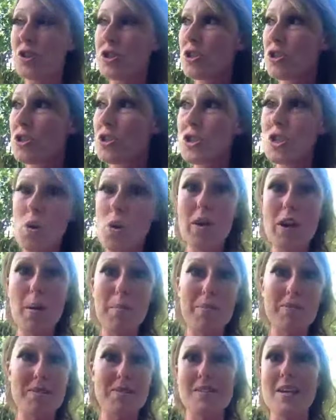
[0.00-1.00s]
just showing
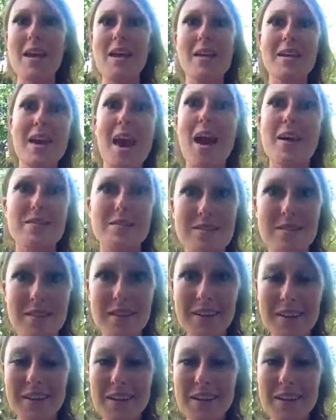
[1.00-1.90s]
up and saying yes.